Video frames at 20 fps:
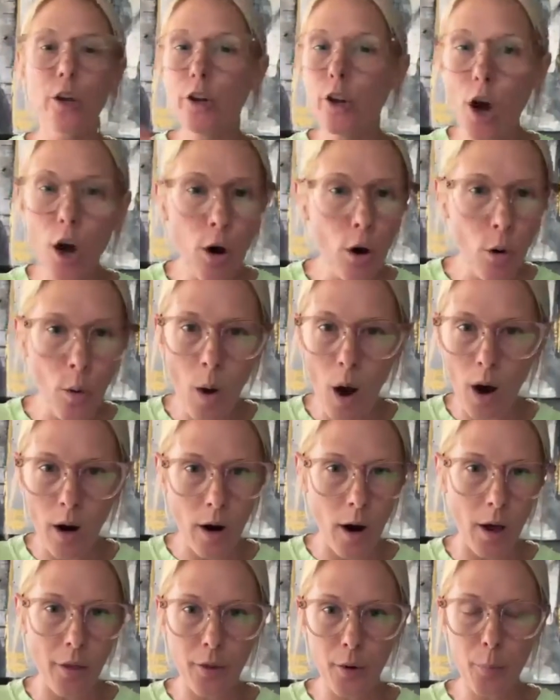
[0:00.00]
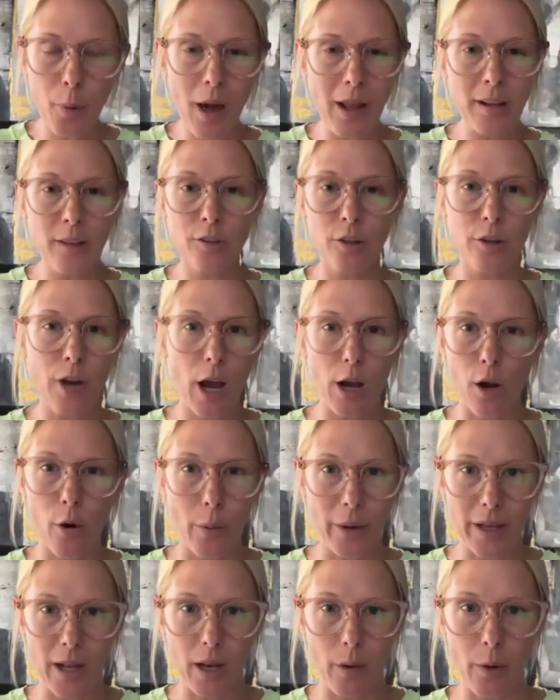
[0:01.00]
No, our other products are not
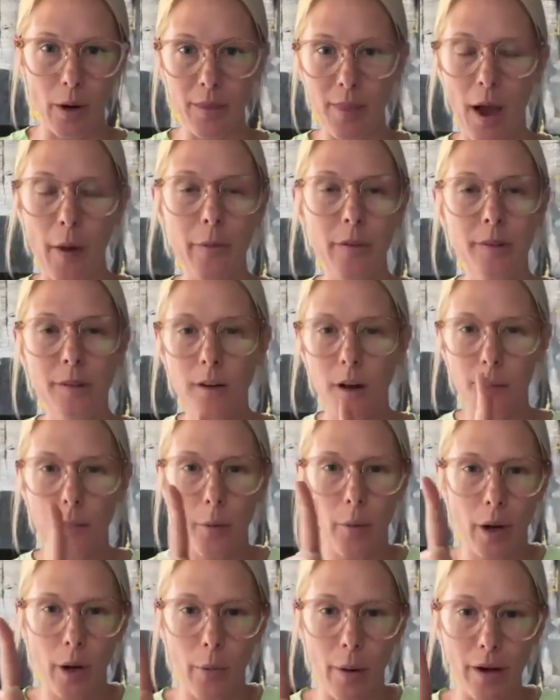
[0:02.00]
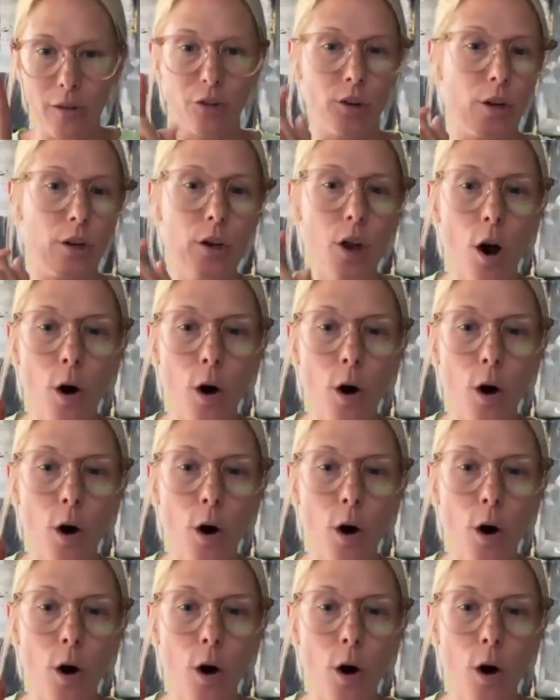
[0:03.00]
going anywhere. That was the number one question.